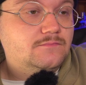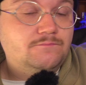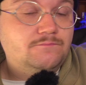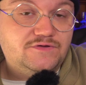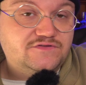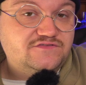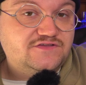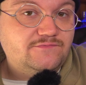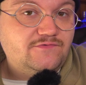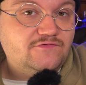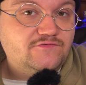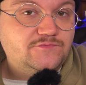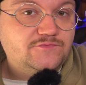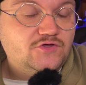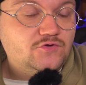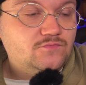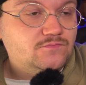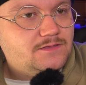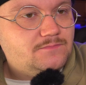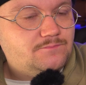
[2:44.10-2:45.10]
but some of them
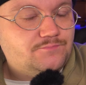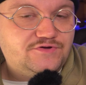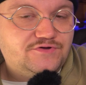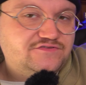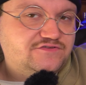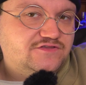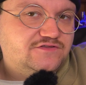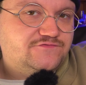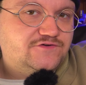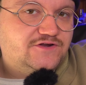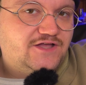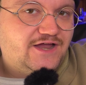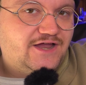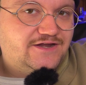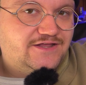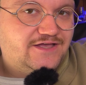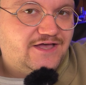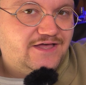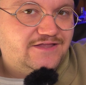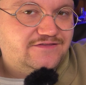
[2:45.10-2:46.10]
do. Priest of the
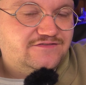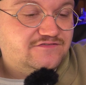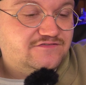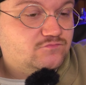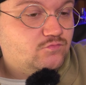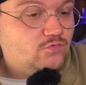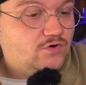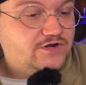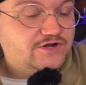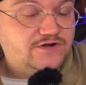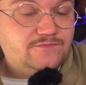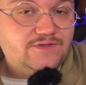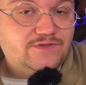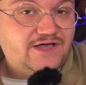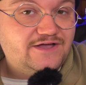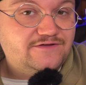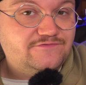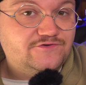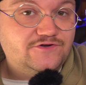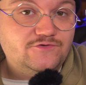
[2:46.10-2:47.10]
Forgotten Gods is 1 and a
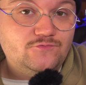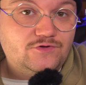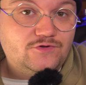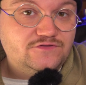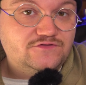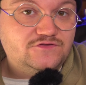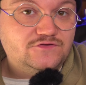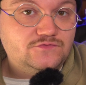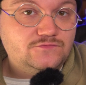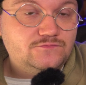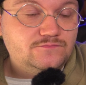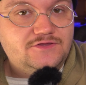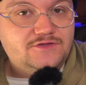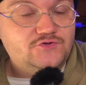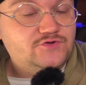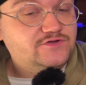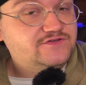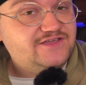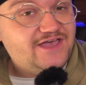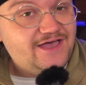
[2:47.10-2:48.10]
black for a 1/2.
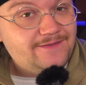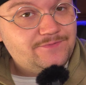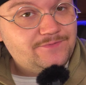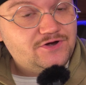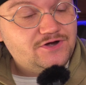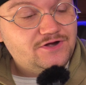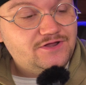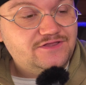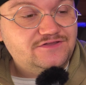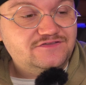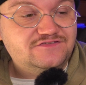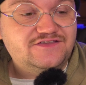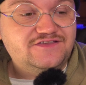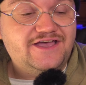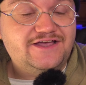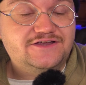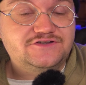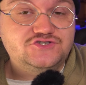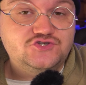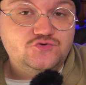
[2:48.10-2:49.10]
You can tap her and
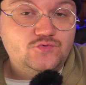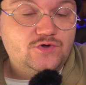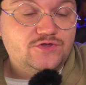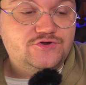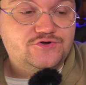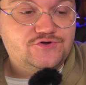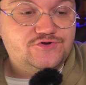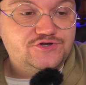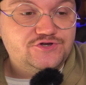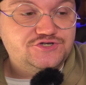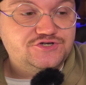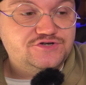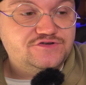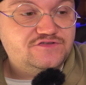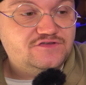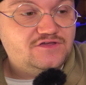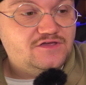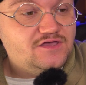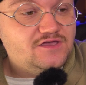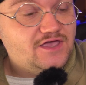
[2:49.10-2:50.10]
sack 2 other
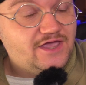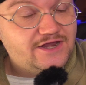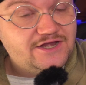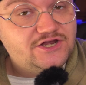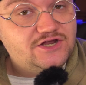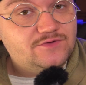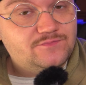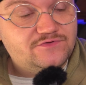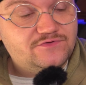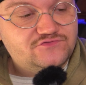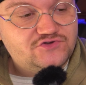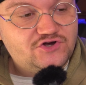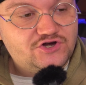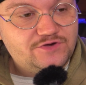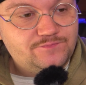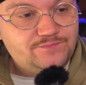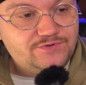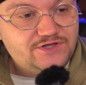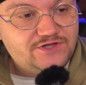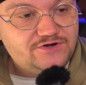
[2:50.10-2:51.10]
creatures. Any number of
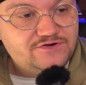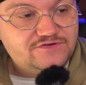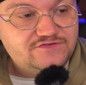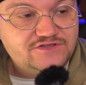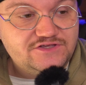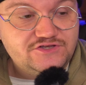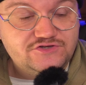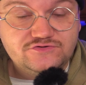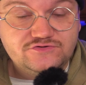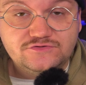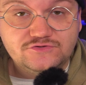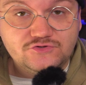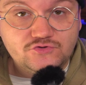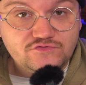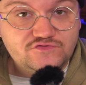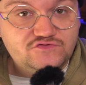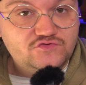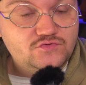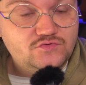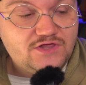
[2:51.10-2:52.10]
target players each
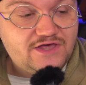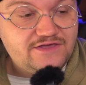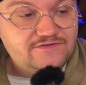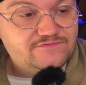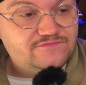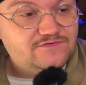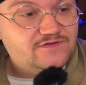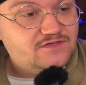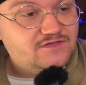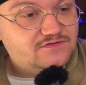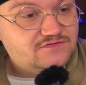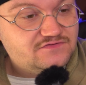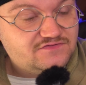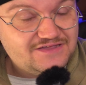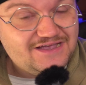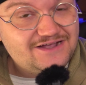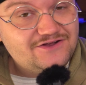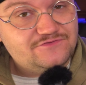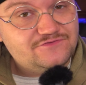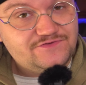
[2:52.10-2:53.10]
lose 2 life,
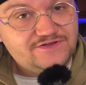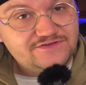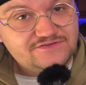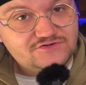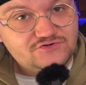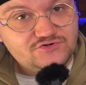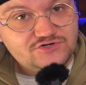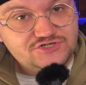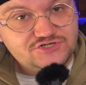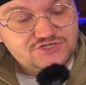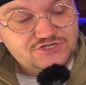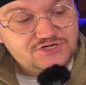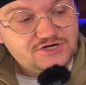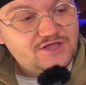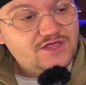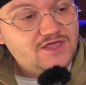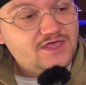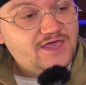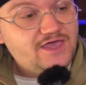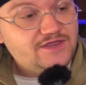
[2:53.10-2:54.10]
sacrifice a creature,
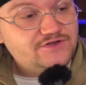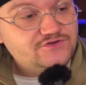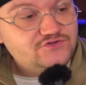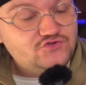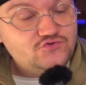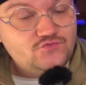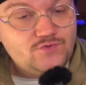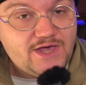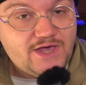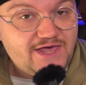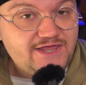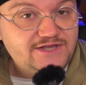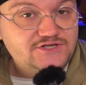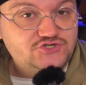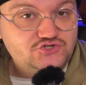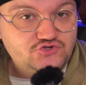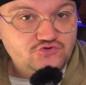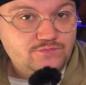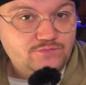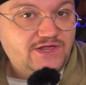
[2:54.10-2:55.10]
and you add
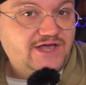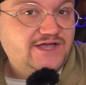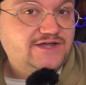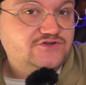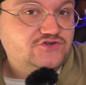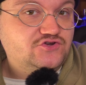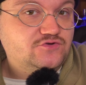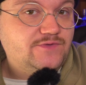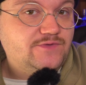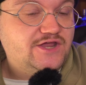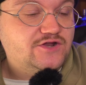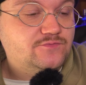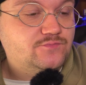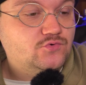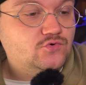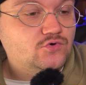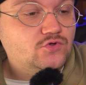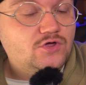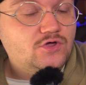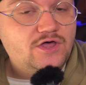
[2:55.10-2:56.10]
2 black to your mana
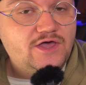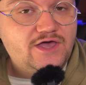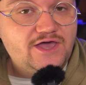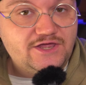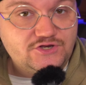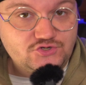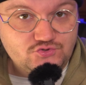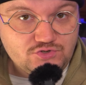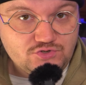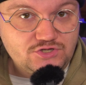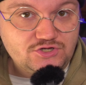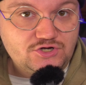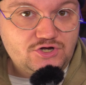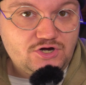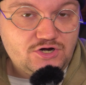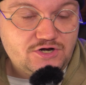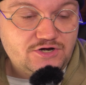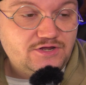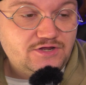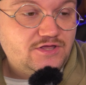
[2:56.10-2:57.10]
pool and draw a
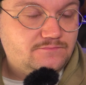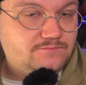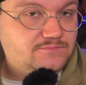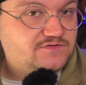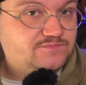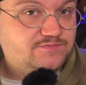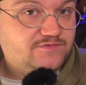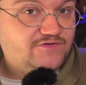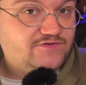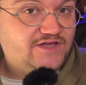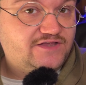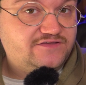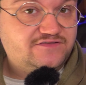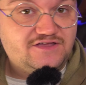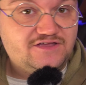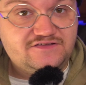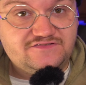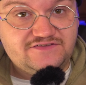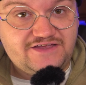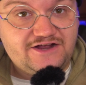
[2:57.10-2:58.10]
card. This provides
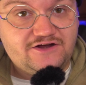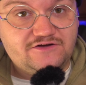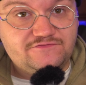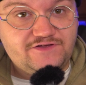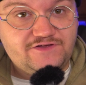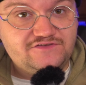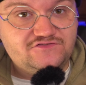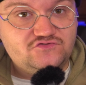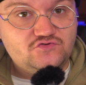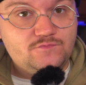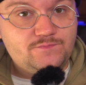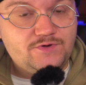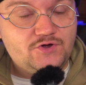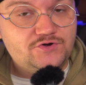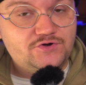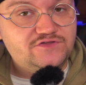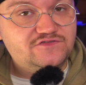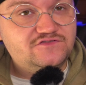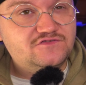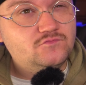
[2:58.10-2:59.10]
a sacrifice to
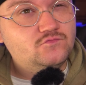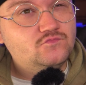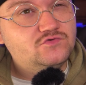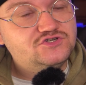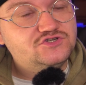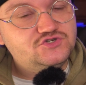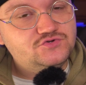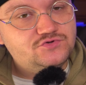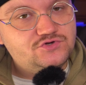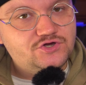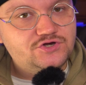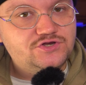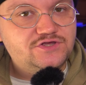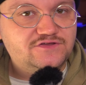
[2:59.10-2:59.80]
opponents, which you could